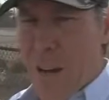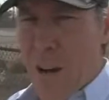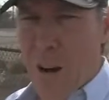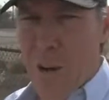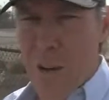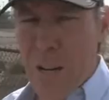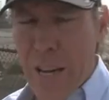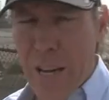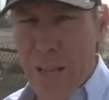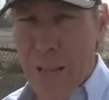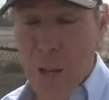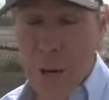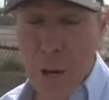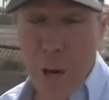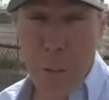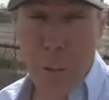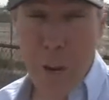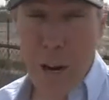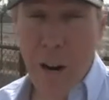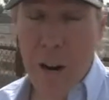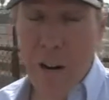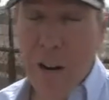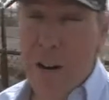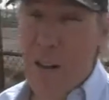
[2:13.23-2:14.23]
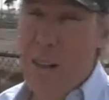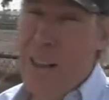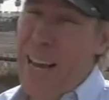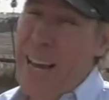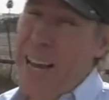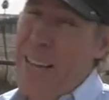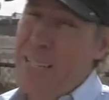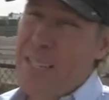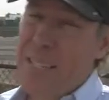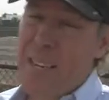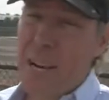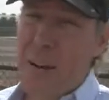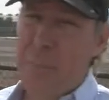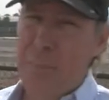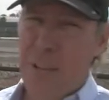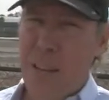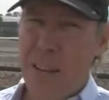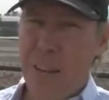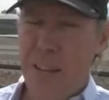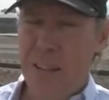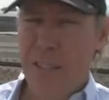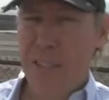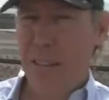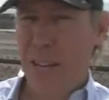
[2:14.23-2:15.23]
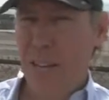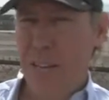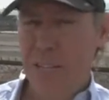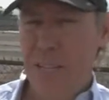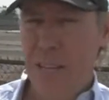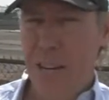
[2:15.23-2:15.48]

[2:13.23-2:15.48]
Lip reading: Okay, so here we are at our last stop today on today's